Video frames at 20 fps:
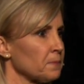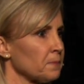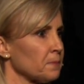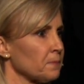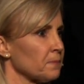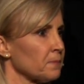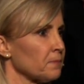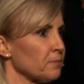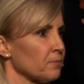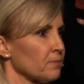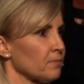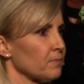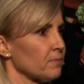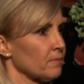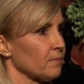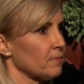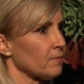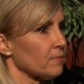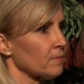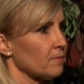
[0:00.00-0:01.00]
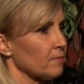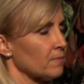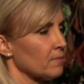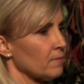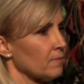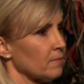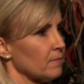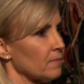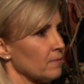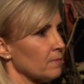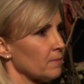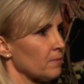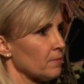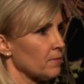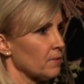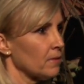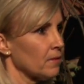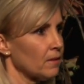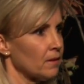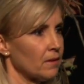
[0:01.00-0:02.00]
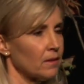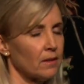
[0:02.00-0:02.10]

Nobody speaks.